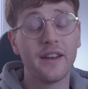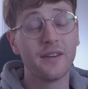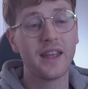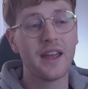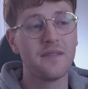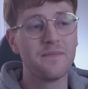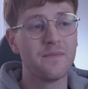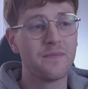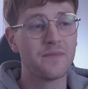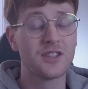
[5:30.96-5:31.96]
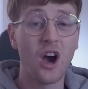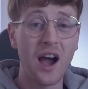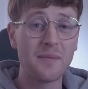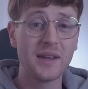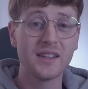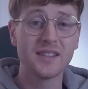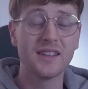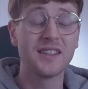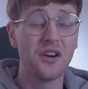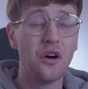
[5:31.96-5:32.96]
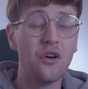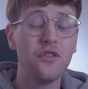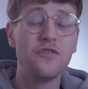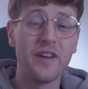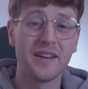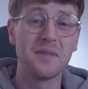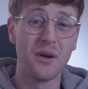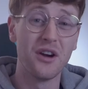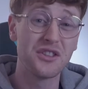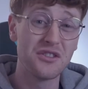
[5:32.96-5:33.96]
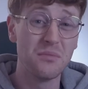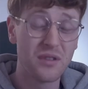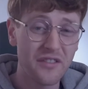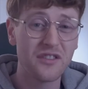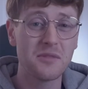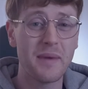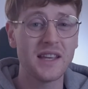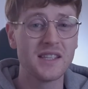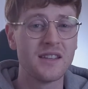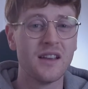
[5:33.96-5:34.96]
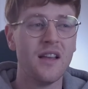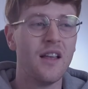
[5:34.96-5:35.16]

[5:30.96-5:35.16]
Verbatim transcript: Now again, timings, that's all very personal preference based.